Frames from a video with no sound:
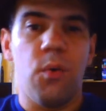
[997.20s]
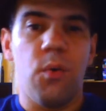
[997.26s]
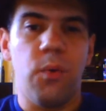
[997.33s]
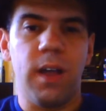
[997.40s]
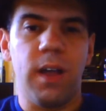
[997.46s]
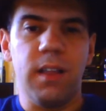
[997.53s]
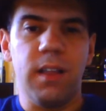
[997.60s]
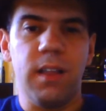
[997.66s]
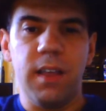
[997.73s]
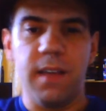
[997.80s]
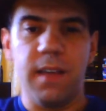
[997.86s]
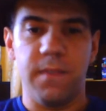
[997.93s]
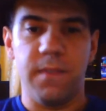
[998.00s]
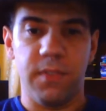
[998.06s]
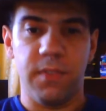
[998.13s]
Well,
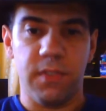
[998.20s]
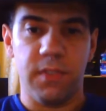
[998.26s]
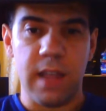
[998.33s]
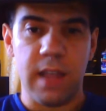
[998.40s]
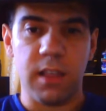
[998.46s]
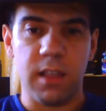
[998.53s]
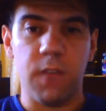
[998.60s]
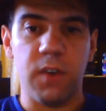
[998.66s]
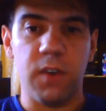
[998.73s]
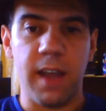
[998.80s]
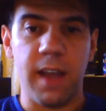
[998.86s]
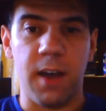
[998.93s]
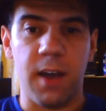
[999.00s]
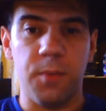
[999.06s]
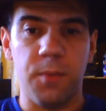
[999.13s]
that's all for
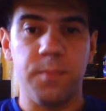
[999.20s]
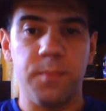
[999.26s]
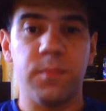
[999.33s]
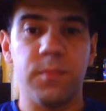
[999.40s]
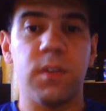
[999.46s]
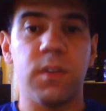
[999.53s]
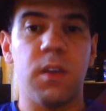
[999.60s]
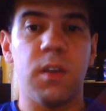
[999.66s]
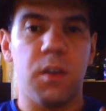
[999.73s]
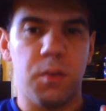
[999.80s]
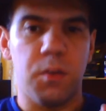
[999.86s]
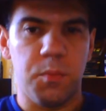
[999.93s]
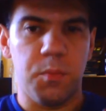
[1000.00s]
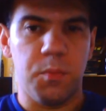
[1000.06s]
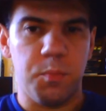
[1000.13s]
now.
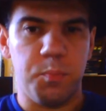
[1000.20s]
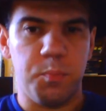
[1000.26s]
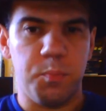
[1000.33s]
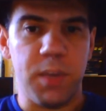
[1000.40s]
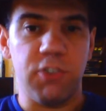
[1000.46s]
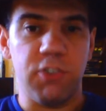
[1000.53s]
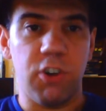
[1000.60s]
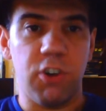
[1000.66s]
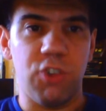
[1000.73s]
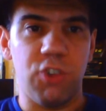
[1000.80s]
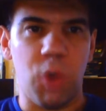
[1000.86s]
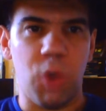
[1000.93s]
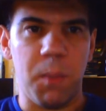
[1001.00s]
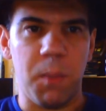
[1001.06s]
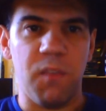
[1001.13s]
Be sure to
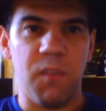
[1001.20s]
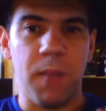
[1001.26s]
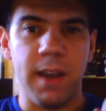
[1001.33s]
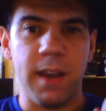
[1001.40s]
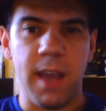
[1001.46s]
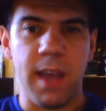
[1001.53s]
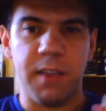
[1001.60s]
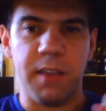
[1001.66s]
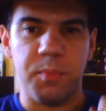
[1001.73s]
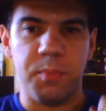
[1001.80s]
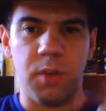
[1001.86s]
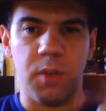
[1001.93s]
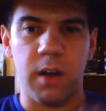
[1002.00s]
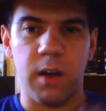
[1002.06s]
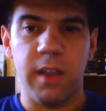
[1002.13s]
join me for my next
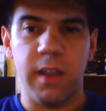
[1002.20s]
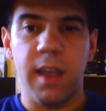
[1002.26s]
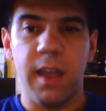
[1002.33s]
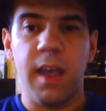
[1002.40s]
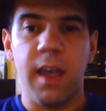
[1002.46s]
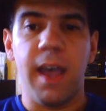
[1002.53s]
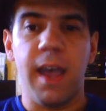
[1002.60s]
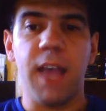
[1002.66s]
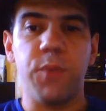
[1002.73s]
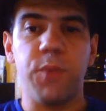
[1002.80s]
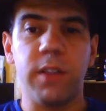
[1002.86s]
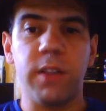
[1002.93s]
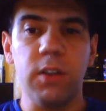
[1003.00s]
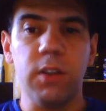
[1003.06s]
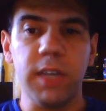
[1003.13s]
blog as
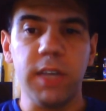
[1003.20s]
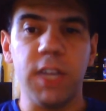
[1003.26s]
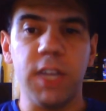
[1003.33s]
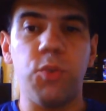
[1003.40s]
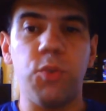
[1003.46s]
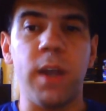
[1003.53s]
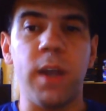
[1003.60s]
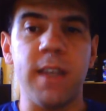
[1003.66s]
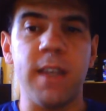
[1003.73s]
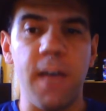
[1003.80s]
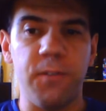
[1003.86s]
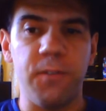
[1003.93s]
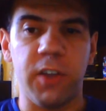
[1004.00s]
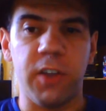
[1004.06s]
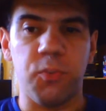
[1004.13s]
we look into a
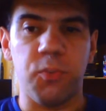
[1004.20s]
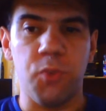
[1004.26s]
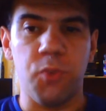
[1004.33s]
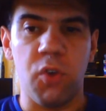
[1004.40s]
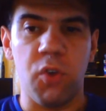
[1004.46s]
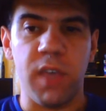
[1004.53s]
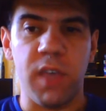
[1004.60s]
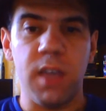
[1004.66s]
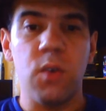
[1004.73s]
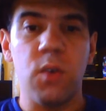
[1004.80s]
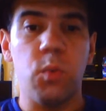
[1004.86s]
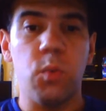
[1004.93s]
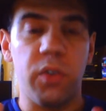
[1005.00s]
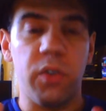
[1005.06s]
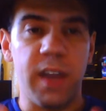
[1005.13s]
Netflix movie
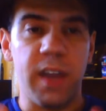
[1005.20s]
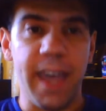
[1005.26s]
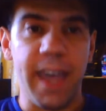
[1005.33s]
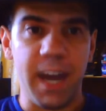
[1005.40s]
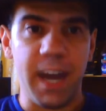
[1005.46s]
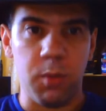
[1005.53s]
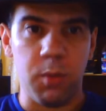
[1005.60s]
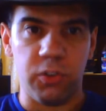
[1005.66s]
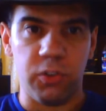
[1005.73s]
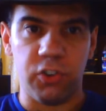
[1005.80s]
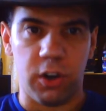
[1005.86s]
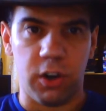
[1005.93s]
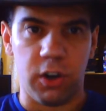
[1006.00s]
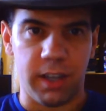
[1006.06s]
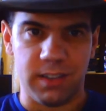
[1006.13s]
with an animal
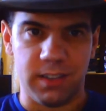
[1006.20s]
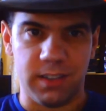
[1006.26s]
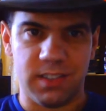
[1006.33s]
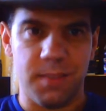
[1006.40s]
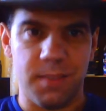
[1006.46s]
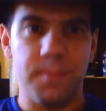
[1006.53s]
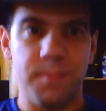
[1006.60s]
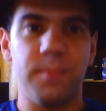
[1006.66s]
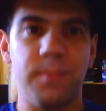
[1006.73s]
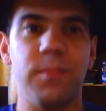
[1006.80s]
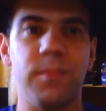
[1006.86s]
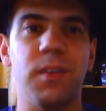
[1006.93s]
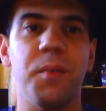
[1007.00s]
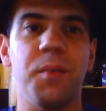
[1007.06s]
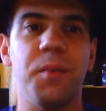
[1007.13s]
circus
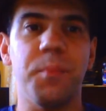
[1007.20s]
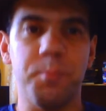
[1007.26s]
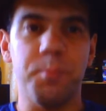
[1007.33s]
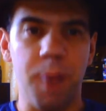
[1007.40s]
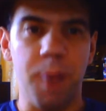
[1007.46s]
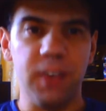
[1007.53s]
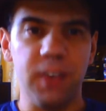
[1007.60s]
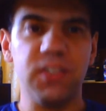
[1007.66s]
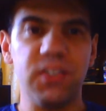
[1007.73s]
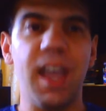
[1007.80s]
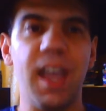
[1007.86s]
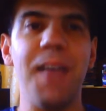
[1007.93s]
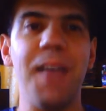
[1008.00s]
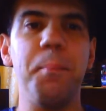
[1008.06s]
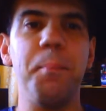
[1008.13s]

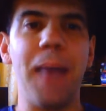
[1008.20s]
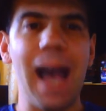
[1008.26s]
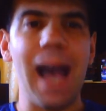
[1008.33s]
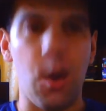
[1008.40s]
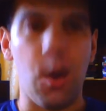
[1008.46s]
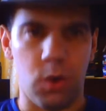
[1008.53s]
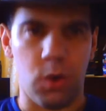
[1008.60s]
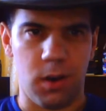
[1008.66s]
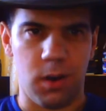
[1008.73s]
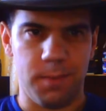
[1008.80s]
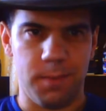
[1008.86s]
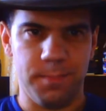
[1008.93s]
Mustang Power.